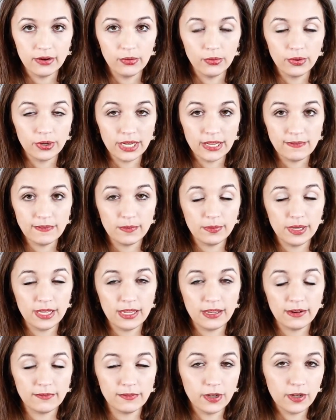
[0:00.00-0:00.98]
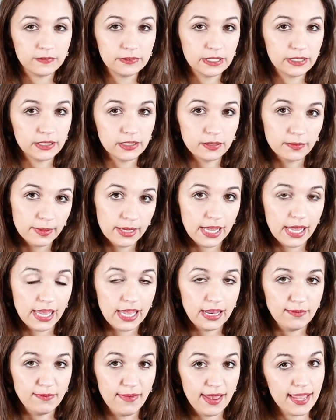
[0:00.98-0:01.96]
or even being involved a little bit
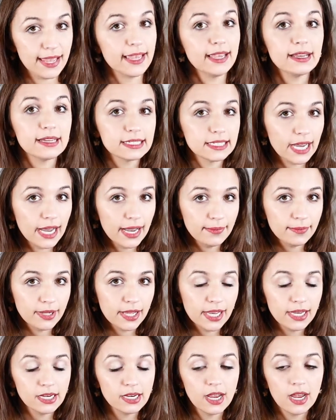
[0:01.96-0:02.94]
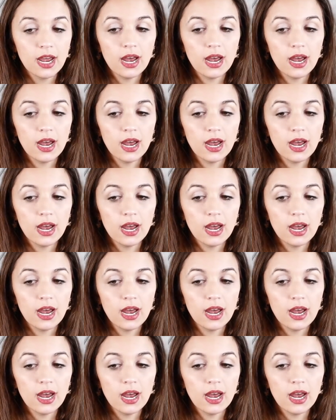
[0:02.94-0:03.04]
in making a timeline.